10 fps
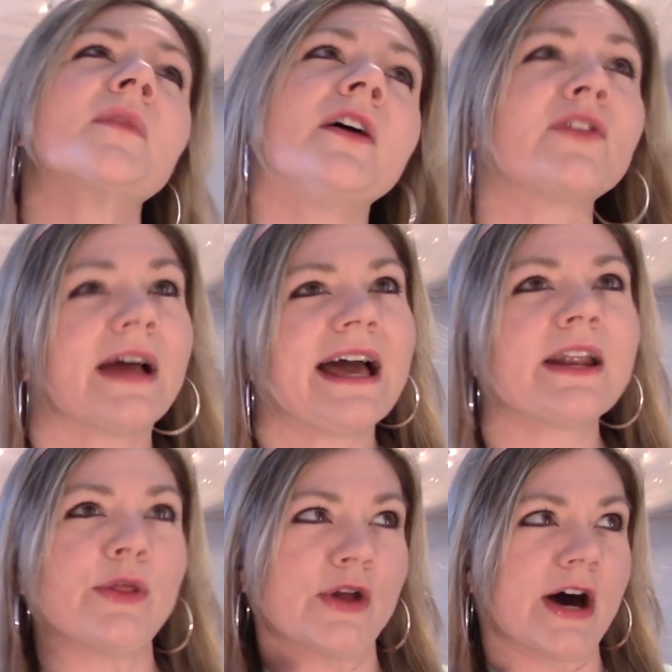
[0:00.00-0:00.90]
So I
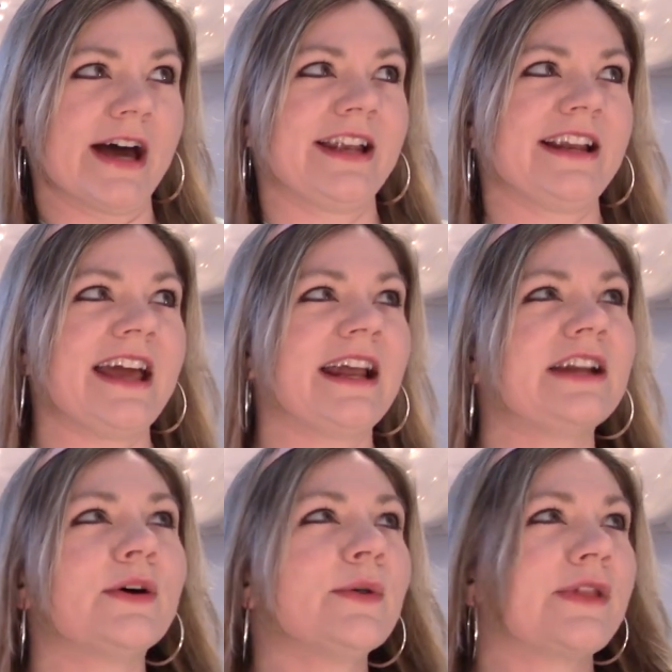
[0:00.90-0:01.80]
had a thought, and I
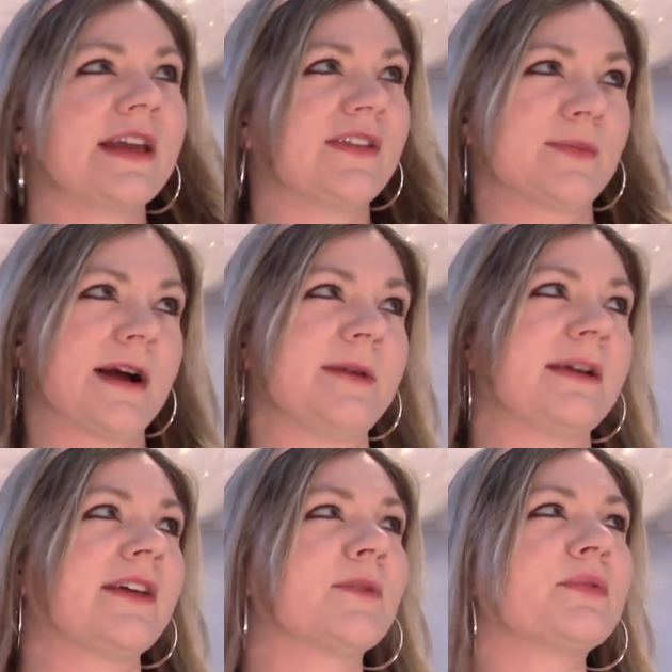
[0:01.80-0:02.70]
don't think it's right,
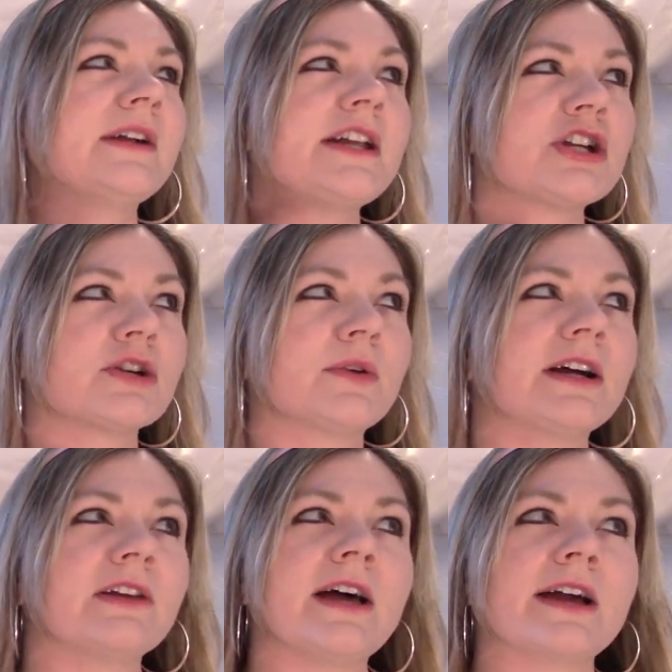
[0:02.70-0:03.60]
because I'm pretty
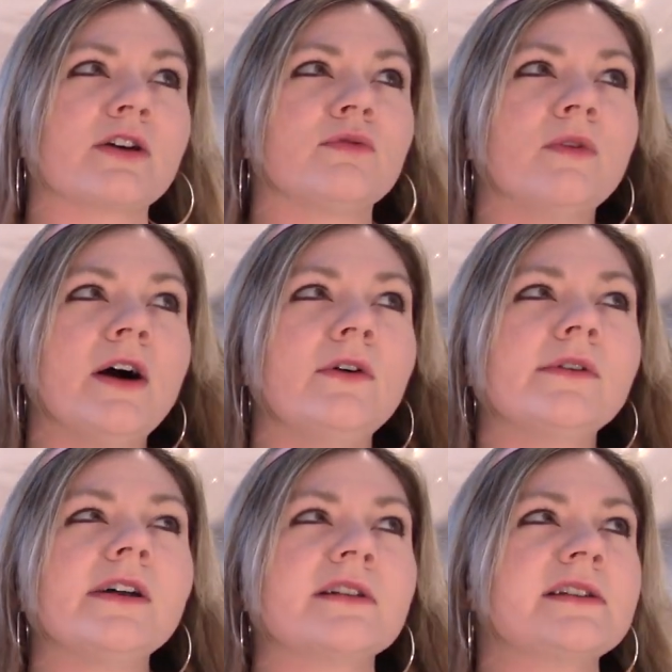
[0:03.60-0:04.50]
sure like Qrow
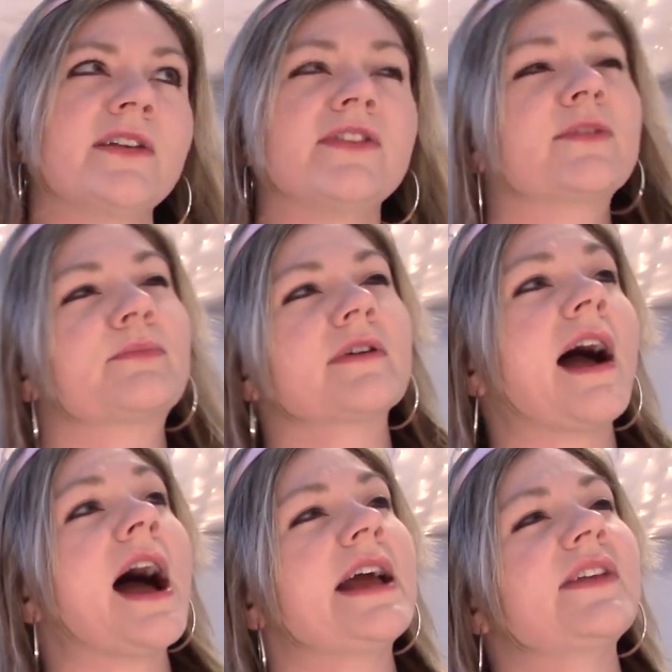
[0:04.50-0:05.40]
looked as
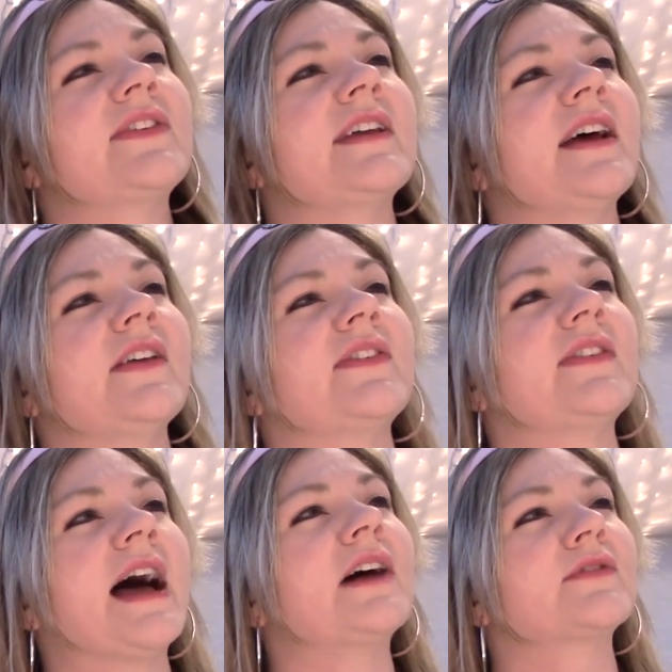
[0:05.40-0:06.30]
surprised as
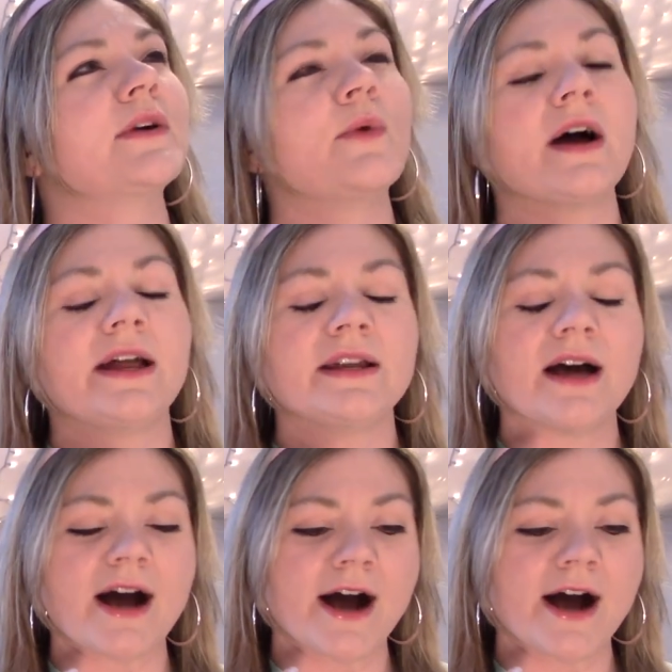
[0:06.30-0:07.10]
everyone,